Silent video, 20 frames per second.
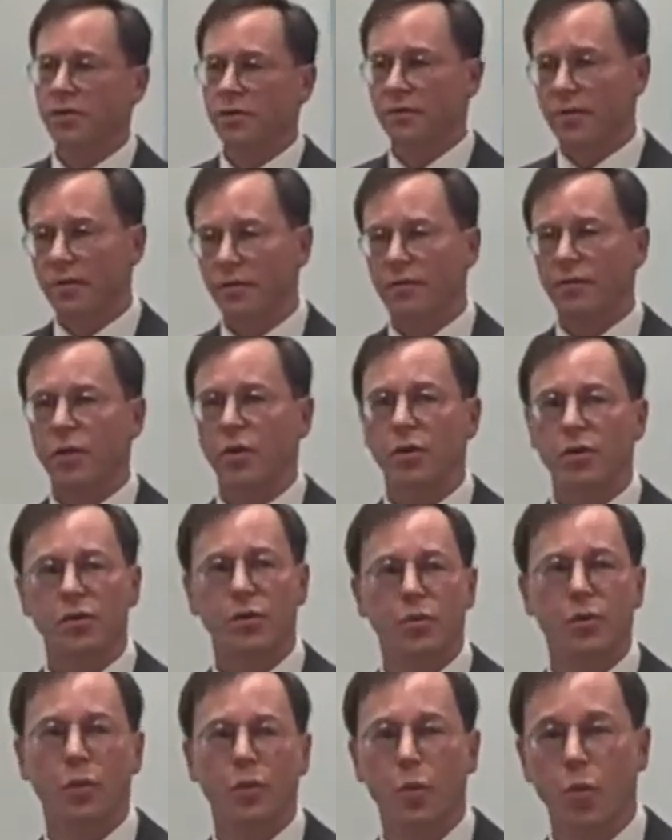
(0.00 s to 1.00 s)
If you folks
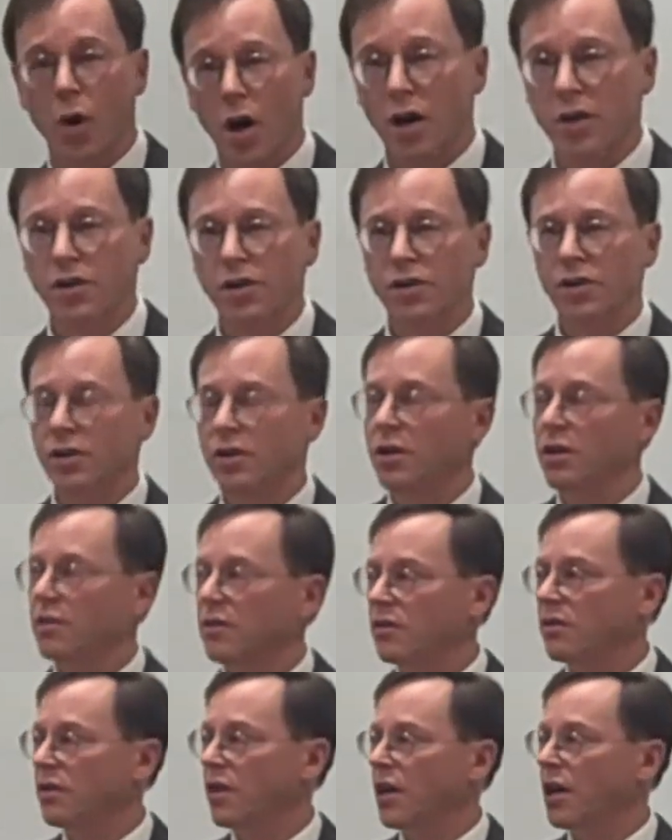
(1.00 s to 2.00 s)
were in Washington at
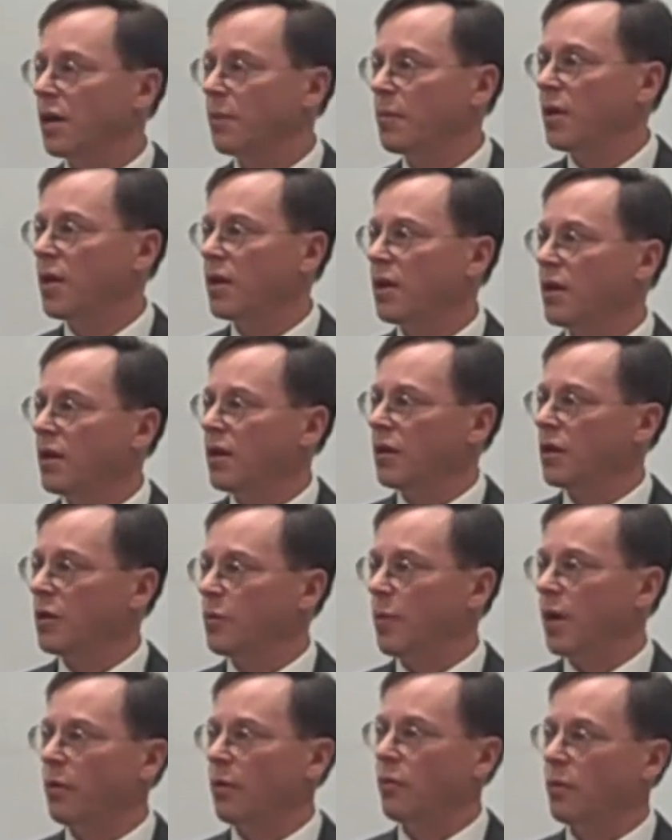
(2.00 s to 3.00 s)
the time,
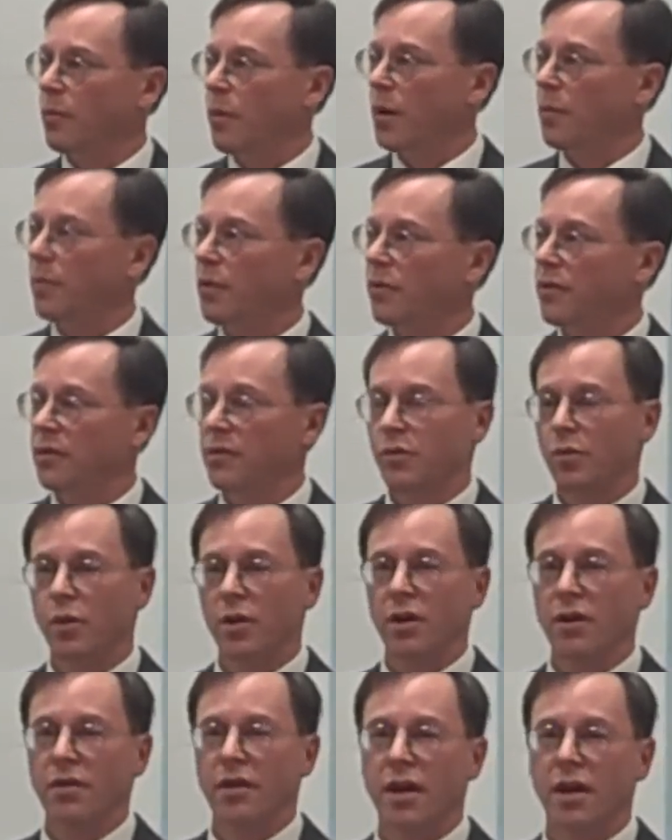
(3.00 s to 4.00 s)
you might remember that
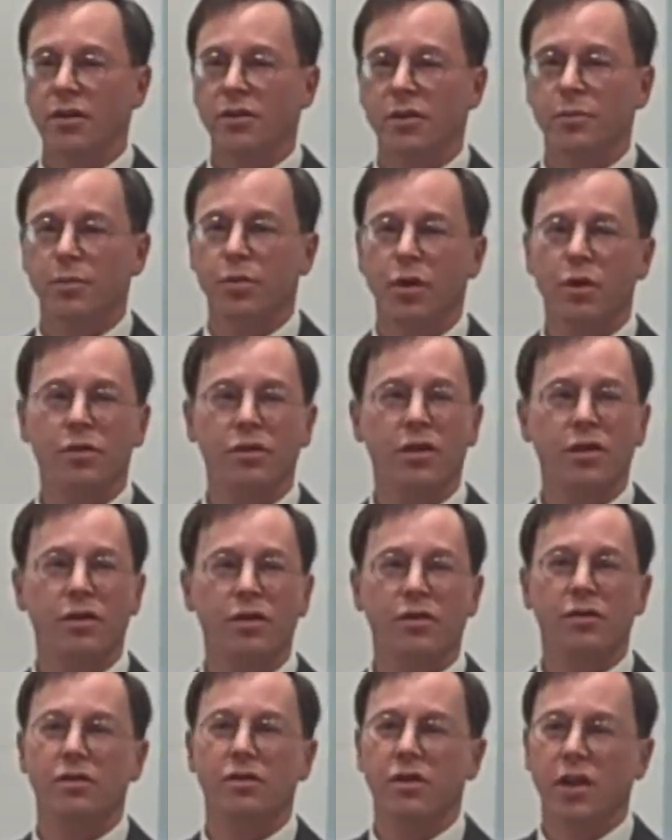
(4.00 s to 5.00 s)
20,000
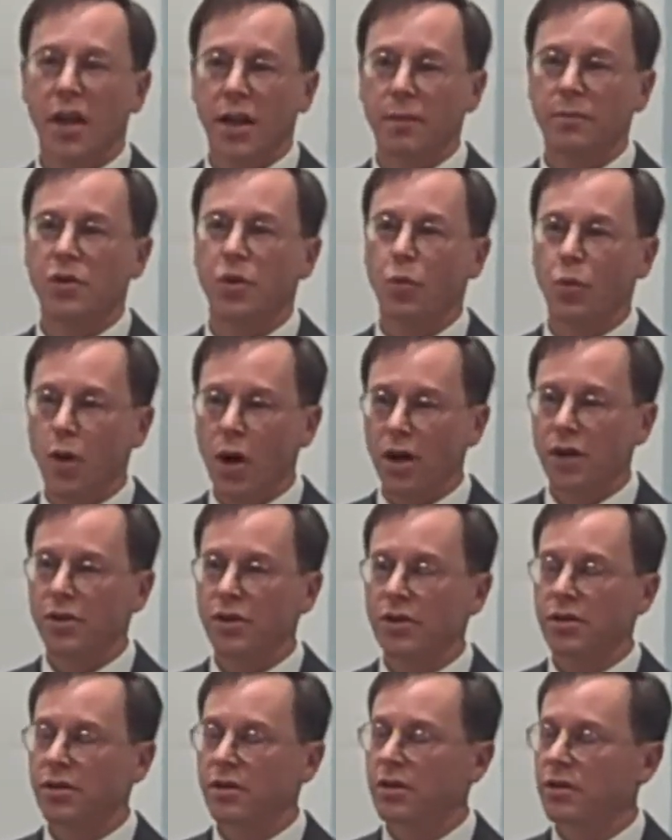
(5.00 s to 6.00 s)
protesters came to
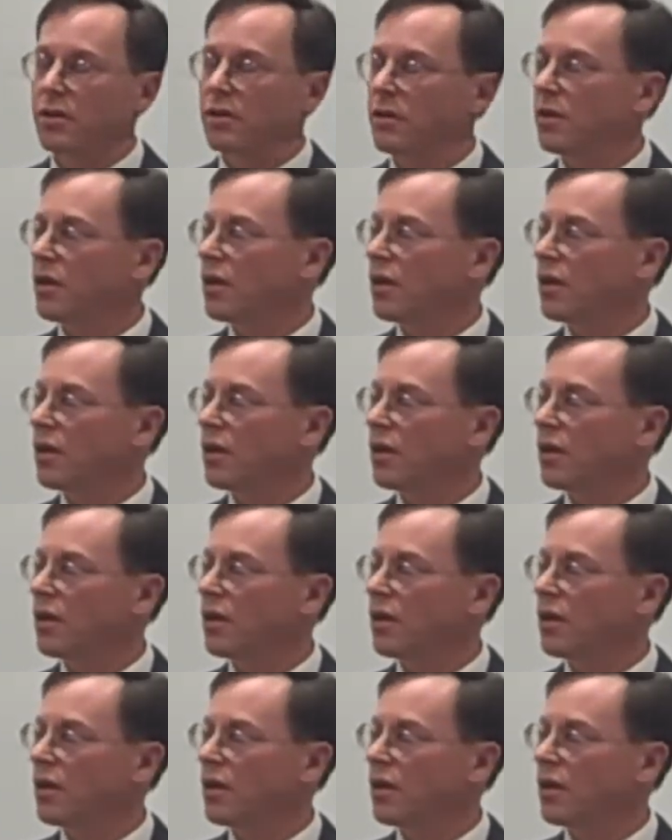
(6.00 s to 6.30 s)
Washington,